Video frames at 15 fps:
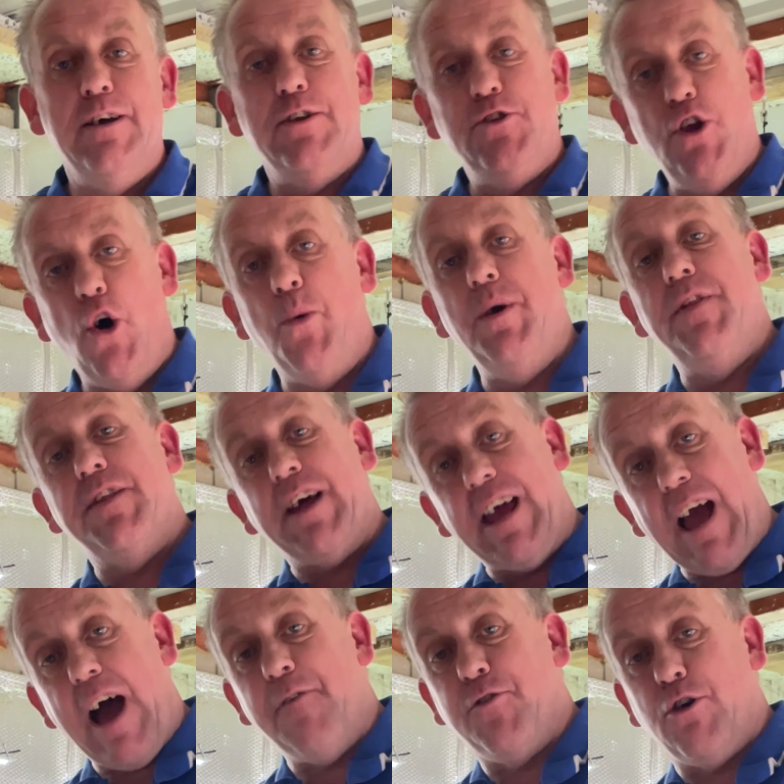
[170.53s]
knowing they
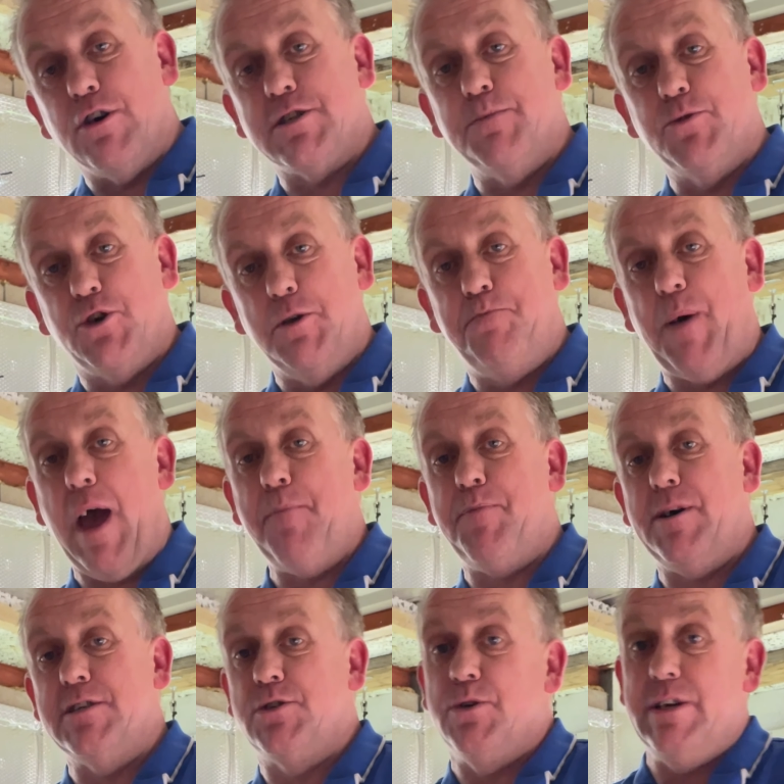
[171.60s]
I have got some good
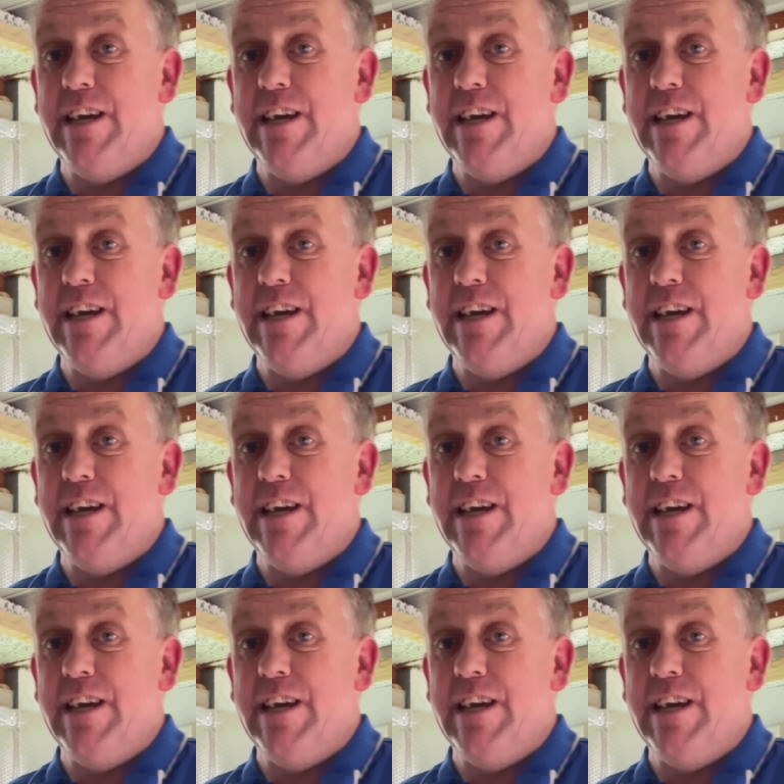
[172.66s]
peppers,